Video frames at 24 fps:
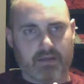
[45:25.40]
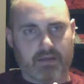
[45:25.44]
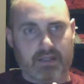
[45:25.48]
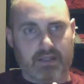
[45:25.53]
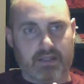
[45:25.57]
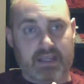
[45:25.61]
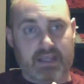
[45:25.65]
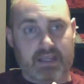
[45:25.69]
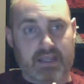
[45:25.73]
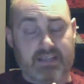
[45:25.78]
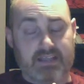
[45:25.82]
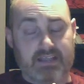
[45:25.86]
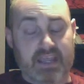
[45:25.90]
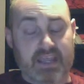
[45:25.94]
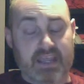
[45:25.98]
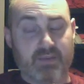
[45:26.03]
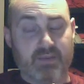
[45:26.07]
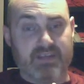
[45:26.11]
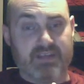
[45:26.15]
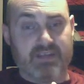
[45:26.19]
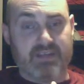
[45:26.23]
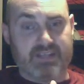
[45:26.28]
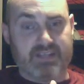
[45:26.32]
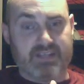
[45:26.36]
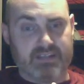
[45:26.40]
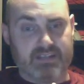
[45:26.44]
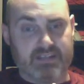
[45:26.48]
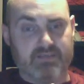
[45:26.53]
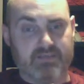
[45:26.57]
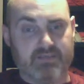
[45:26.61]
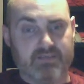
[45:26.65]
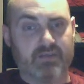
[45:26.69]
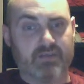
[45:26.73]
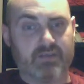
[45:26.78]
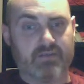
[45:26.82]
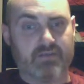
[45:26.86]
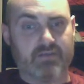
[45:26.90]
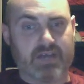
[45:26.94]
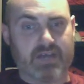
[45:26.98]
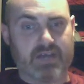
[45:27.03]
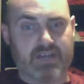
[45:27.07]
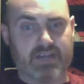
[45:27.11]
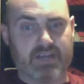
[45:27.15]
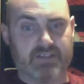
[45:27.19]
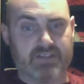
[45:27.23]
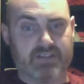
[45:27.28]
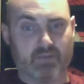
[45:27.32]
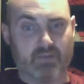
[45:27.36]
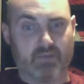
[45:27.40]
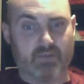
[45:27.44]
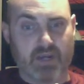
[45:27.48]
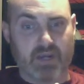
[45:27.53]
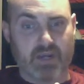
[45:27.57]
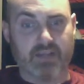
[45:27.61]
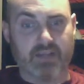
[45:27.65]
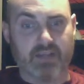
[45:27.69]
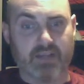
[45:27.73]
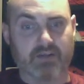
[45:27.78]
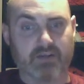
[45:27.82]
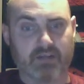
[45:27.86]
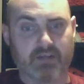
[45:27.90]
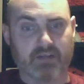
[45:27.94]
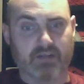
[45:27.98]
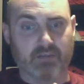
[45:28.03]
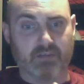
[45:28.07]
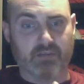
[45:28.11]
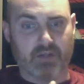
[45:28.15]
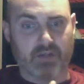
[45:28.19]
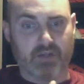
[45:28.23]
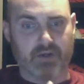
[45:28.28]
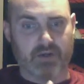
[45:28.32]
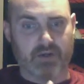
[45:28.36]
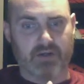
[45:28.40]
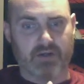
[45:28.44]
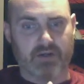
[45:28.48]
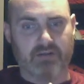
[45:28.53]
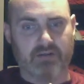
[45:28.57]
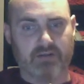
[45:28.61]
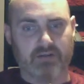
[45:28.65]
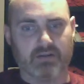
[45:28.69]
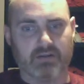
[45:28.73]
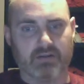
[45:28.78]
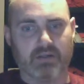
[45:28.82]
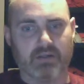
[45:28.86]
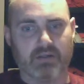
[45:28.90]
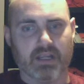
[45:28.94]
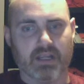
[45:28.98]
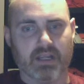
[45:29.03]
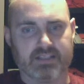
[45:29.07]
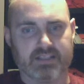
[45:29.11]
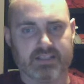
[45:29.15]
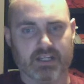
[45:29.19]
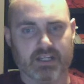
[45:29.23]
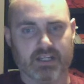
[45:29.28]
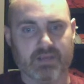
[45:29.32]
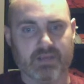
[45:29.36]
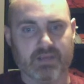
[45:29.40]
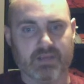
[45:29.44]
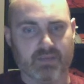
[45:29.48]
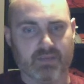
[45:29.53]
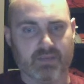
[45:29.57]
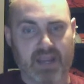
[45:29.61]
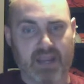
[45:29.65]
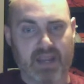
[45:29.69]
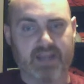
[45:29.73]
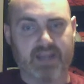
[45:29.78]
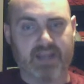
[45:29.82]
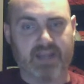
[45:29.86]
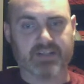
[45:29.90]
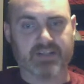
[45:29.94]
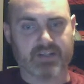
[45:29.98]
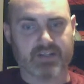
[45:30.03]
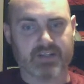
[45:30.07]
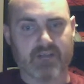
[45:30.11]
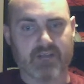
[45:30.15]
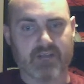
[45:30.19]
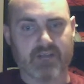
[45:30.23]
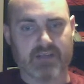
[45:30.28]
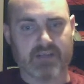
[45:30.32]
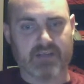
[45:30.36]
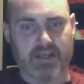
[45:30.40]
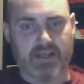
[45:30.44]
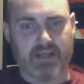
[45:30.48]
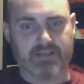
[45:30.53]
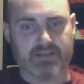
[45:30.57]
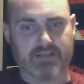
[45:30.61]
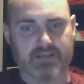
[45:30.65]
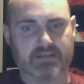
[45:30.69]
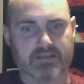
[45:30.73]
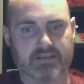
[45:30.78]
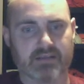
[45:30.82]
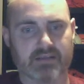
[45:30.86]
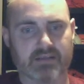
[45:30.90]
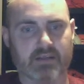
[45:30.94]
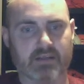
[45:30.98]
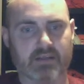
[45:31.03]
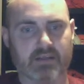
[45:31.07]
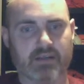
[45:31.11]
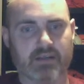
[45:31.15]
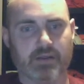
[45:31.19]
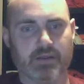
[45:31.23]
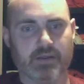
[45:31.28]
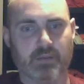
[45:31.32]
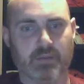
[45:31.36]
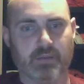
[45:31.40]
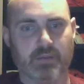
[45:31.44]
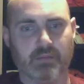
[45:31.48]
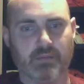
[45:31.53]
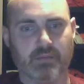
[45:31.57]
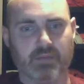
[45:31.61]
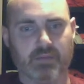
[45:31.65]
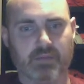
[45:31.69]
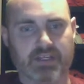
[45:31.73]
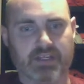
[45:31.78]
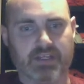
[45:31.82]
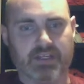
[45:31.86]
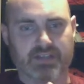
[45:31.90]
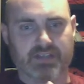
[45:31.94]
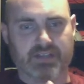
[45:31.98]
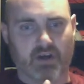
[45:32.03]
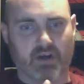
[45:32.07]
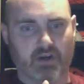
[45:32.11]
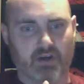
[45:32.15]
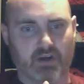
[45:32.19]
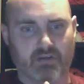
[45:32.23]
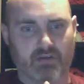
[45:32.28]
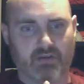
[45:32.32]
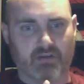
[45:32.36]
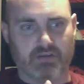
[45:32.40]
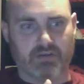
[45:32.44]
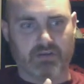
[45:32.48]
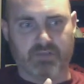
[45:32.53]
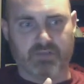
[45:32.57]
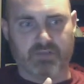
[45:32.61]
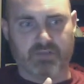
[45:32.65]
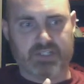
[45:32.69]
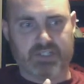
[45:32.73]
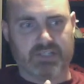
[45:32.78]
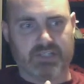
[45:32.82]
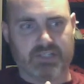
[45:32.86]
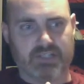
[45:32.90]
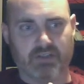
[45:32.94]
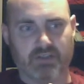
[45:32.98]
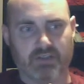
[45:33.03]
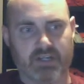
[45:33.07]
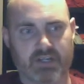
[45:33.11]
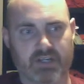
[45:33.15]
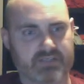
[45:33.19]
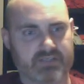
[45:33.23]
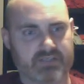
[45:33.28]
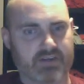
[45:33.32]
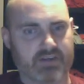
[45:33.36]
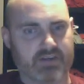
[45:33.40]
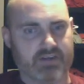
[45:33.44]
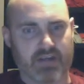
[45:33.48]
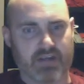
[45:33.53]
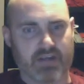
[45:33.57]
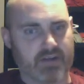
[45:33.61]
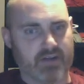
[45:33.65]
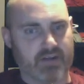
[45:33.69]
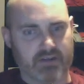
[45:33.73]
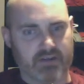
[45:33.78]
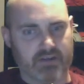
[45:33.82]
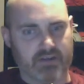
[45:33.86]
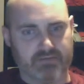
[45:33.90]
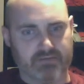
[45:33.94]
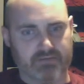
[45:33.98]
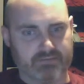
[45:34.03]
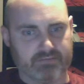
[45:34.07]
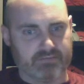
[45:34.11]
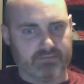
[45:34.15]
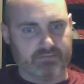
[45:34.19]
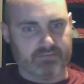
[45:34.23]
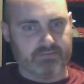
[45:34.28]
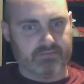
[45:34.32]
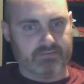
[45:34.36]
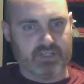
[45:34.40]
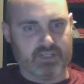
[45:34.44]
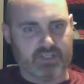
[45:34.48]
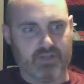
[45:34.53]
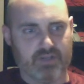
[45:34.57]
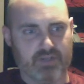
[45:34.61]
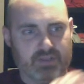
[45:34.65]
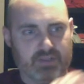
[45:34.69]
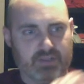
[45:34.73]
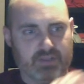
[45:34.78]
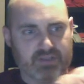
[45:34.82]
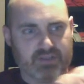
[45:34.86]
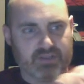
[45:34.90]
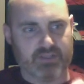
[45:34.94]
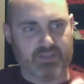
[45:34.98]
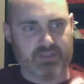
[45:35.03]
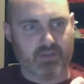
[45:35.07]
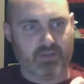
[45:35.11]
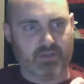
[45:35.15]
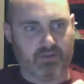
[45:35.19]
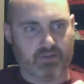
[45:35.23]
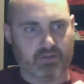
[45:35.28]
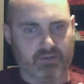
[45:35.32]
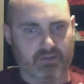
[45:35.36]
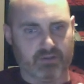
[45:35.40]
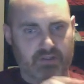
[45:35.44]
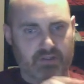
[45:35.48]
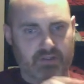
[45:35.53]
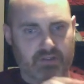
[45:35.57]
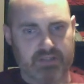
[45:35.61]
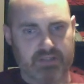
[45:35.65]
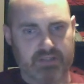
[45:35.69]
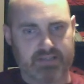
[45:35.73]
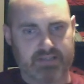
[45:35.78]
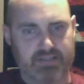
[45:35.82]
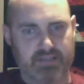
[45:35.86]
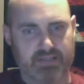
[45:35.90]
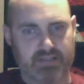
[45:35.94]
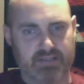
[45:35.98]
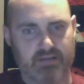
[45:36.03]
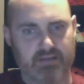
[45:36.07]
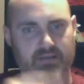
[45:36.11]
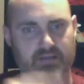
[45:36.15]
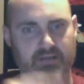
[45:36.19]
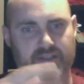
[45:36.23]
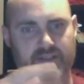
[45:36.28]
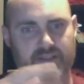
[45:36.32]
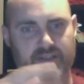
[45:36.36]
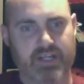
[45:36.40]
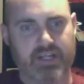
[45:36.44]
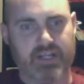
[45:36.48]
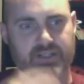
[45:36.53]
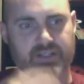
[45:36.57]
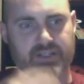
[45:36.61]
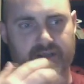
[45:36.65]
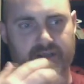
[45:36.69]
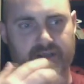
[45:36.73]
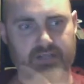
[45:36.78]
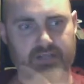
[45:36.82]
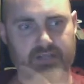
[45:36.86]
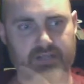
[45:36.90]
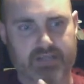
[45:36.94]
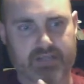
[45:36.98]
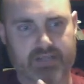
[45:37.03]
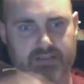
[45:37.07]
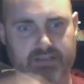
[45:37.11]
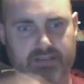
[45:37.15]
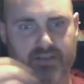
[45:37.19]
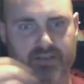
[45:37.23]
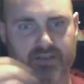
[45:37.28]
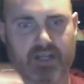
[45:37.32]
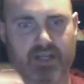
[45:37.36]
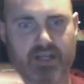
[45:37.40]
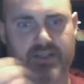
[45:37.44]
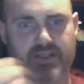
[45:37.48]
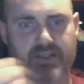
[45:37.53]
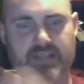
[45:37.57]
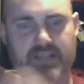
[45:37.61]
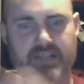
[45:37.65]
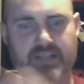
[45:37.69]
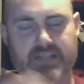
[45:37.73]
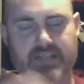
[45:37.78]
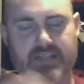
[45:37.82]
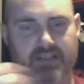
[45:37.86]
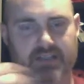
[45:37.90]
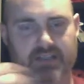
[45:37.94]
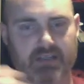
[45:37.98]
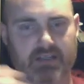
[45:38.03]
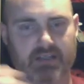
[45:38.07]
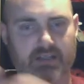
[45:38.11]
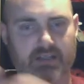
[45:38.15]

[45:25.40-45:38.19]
it can be intensive. So if you've got just a regular computer, it's going to be a pain. It's going to drive you nuts because all machine learning is very iterative. So you do something simple, test it, change it, test it, change it, test it.